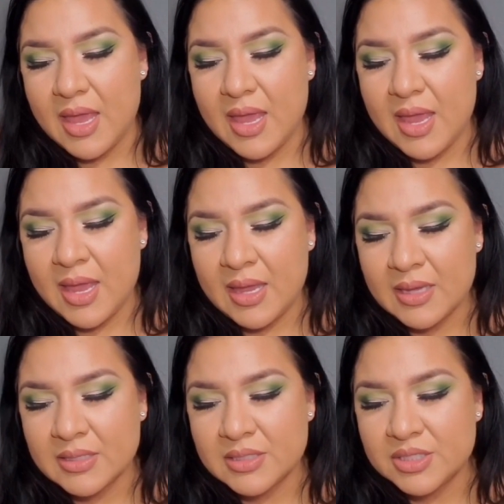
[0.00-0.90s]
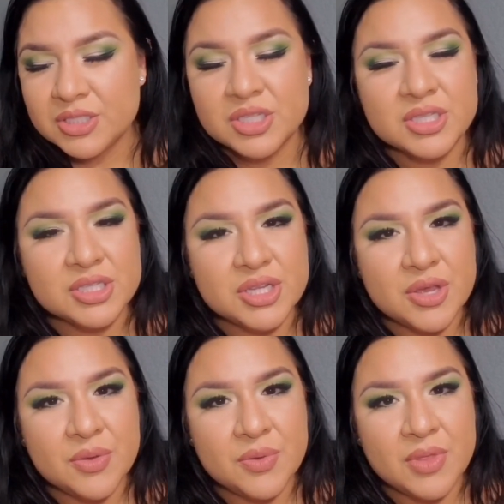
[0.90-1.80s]
And just
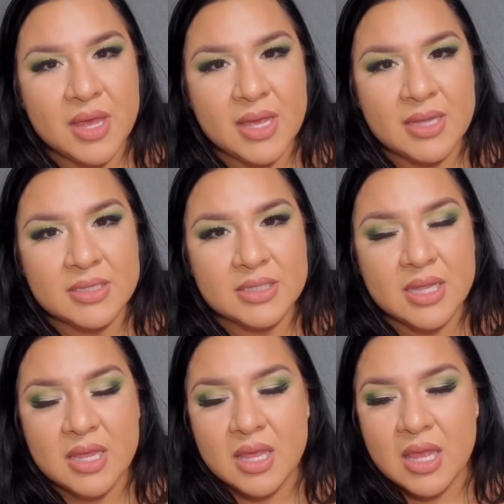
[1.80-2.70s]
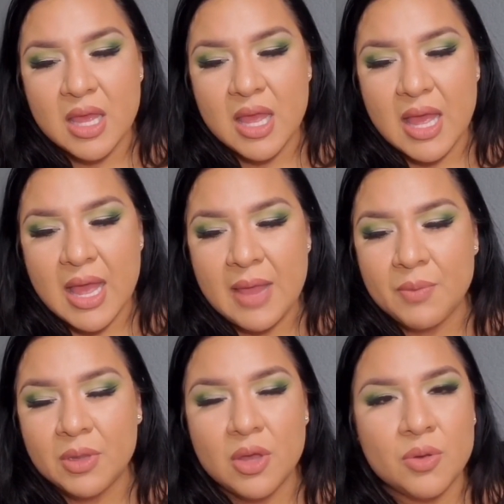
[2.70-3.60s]
know that I
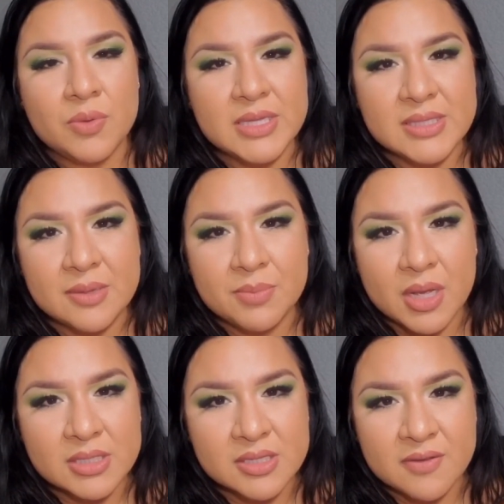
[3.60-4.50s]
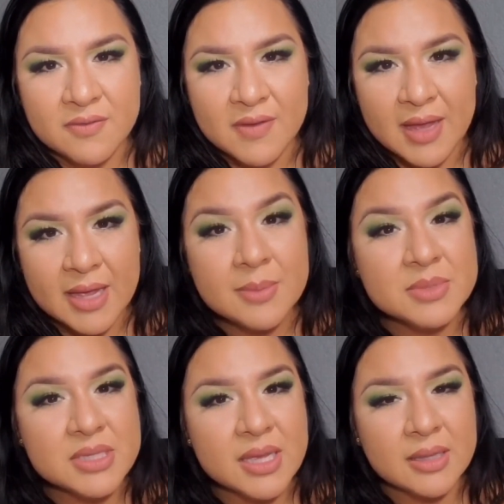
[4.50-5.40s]
will always send positive vibes
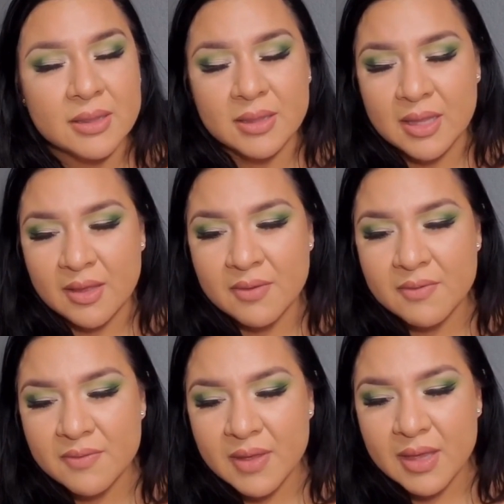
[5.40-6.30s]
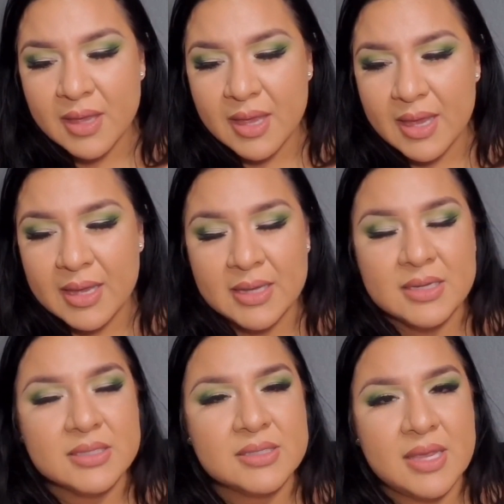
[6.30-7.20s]
and love and
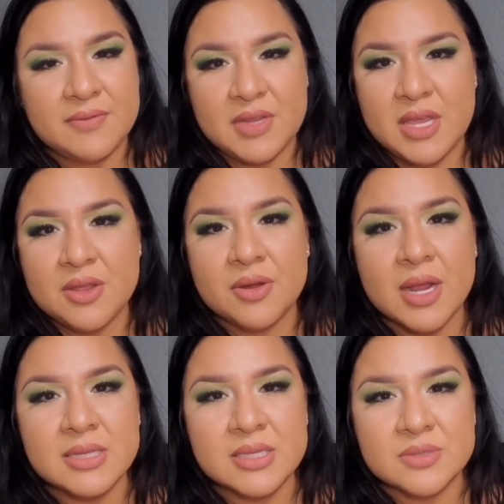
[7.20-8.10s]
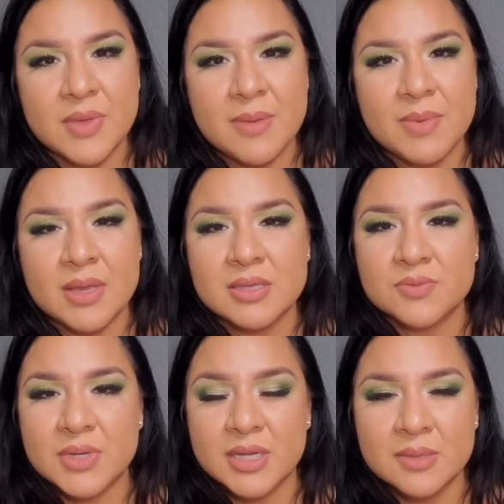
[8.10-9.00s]
safety your guys' way, because when
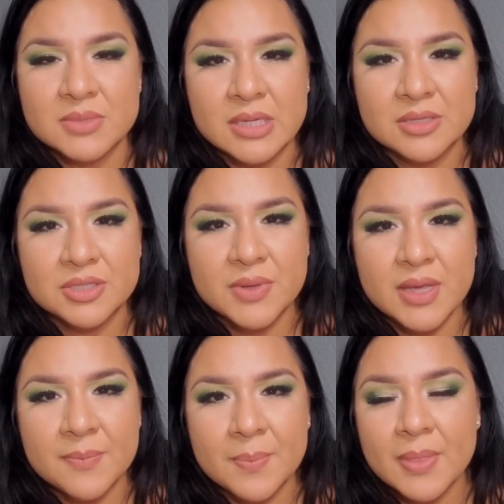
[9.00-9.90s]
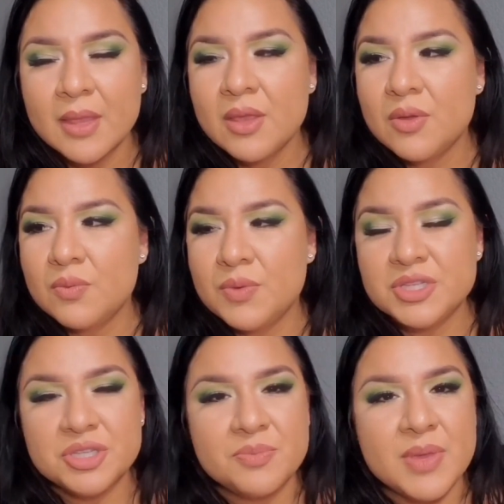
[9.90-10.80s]
it comes down to it, we
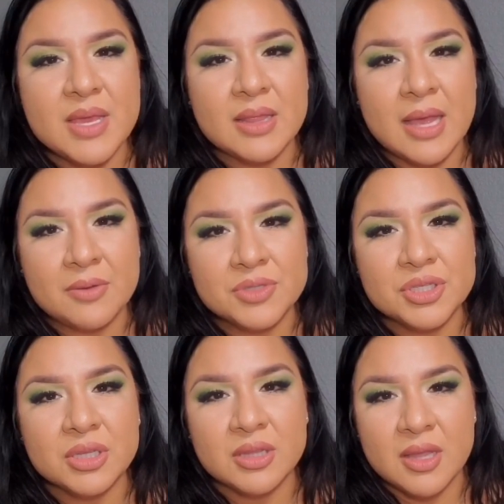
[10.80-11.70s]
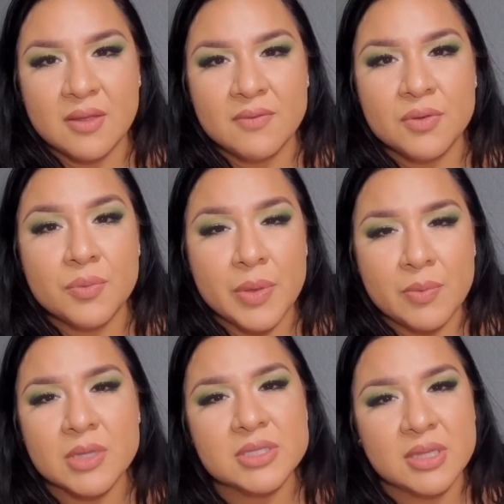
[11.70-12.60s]
should be allowed to love who we
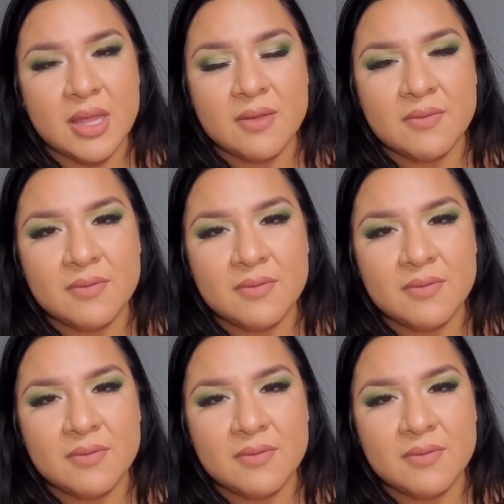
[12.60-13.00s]
want to love.